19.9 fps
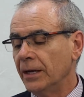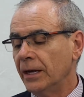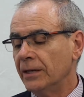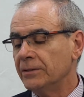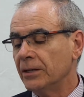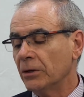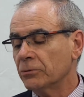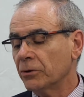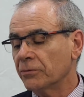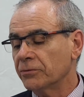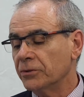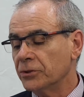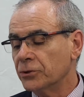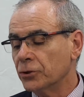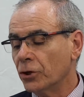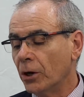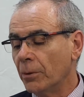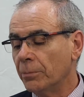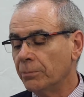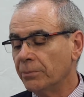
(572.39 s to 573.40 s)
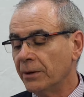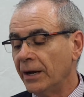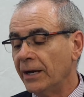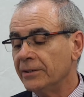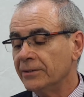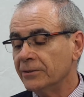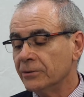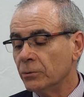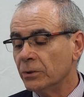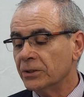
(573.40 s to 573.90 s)
and out of the job,
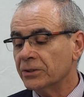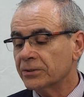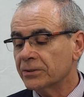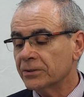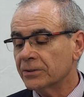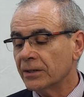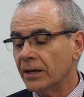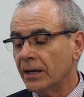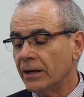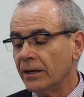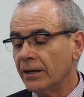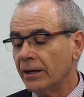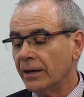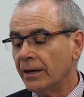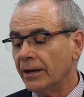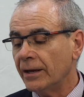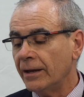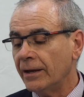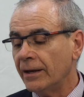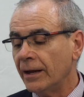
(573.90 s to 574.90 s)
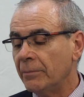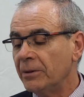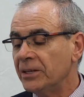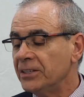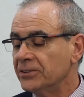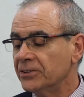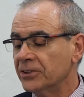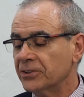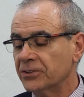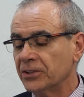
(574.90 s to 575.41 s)
and with
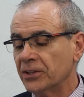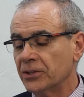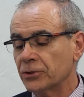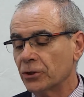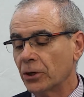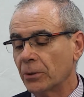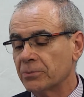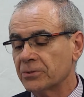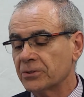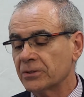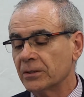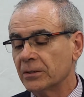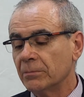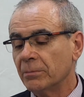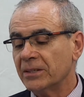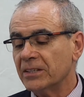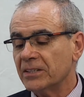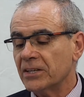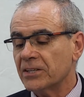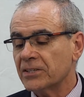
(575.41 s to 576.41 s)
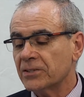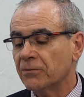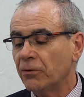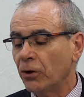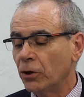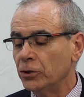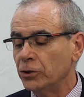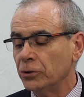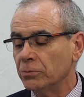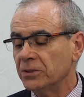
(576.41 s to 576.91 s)
interesting jobs. But this is
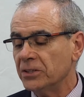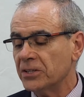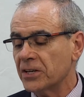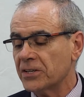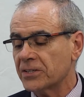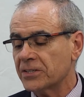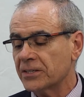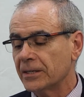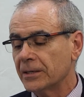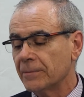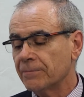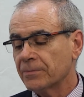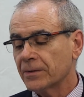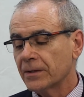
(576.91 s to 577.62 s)
volume, this is